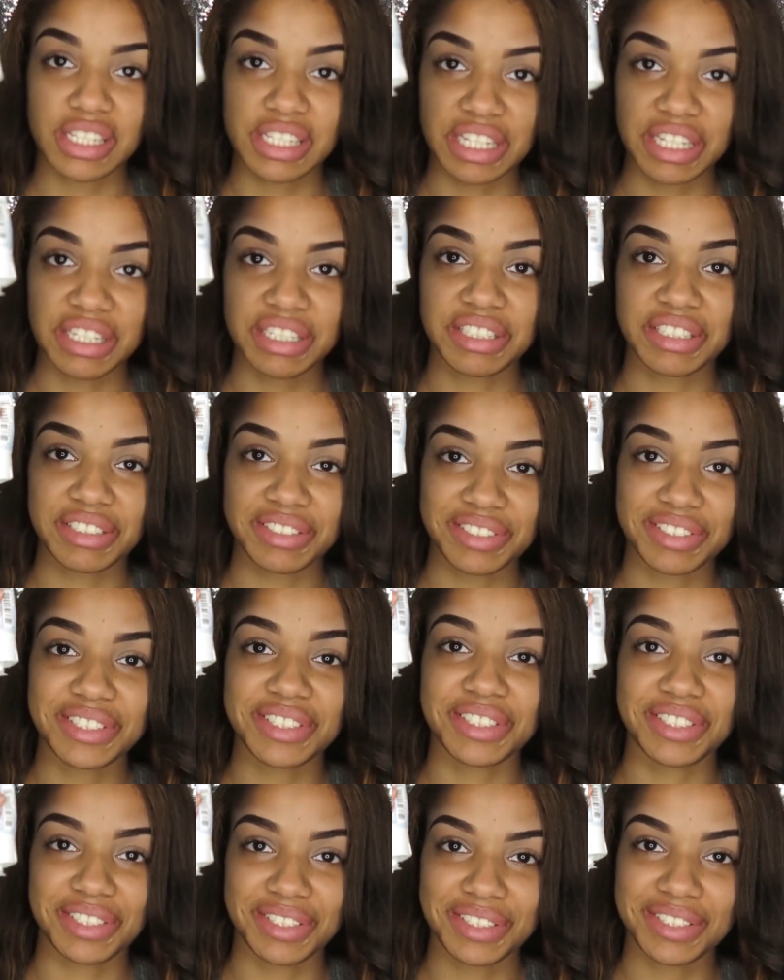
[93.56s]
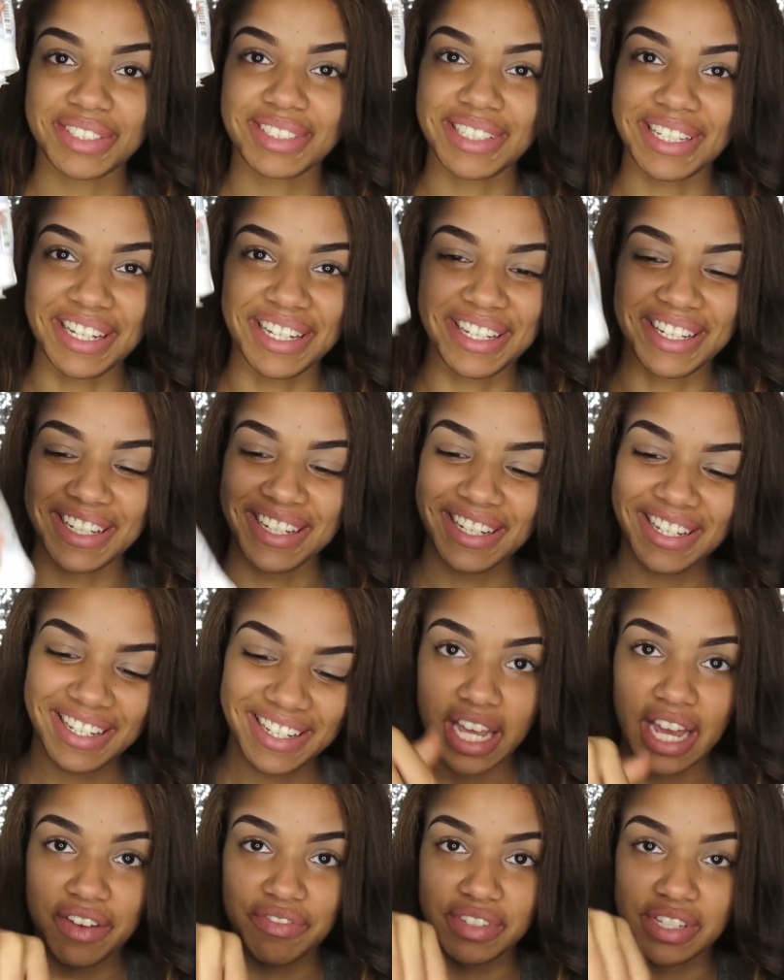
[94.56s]
See?
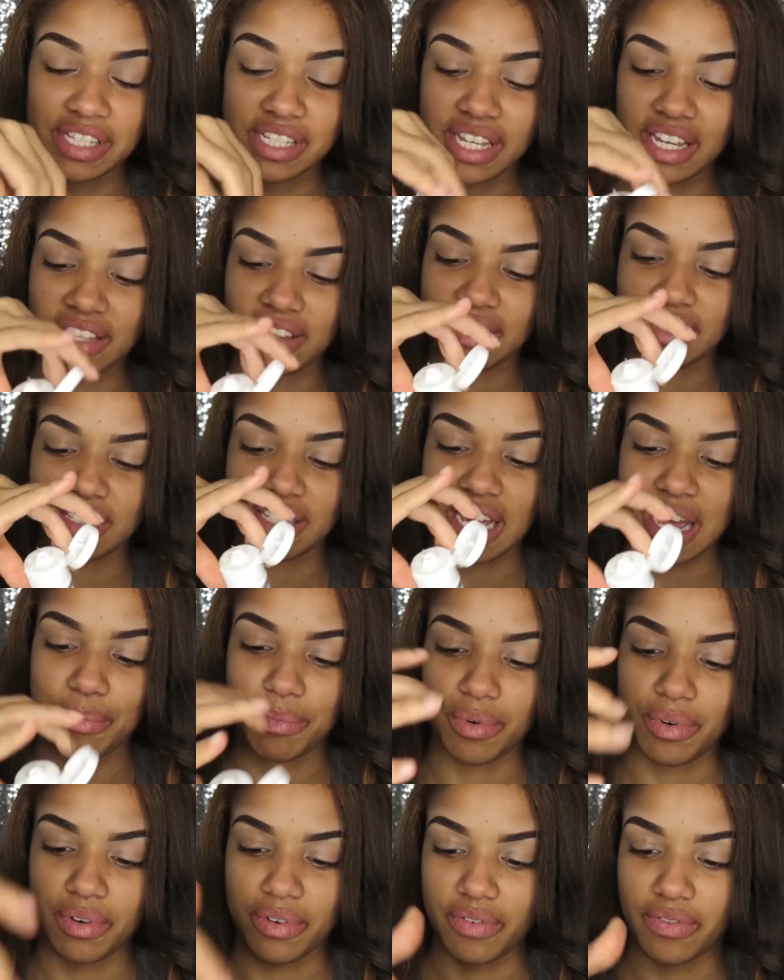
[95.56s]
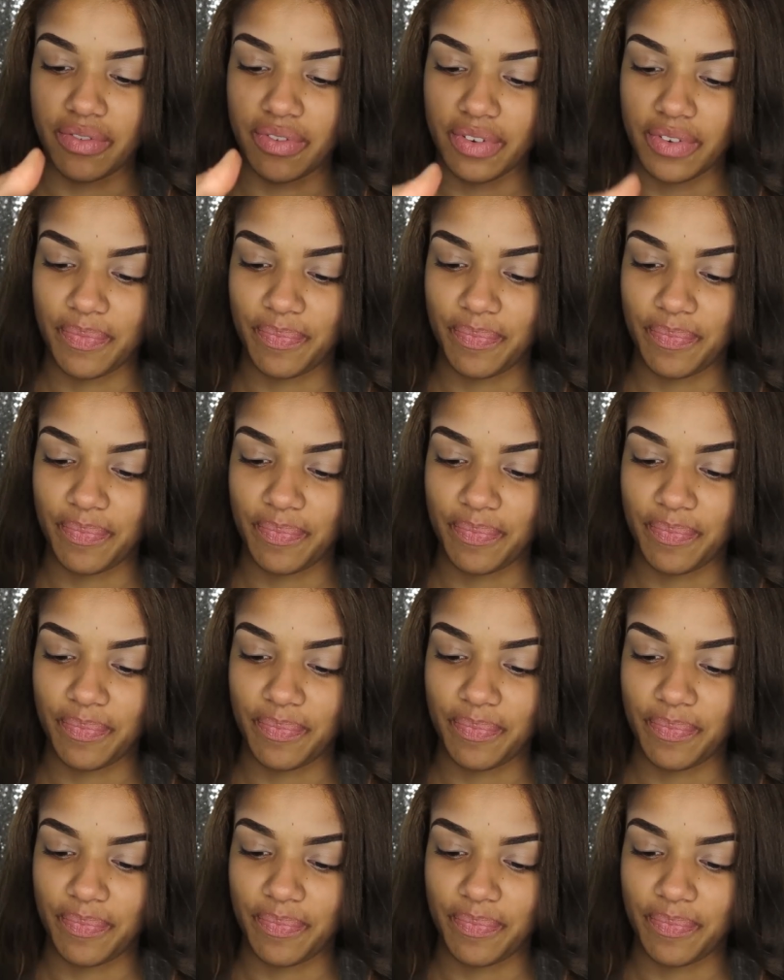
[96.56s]
We have to take the top off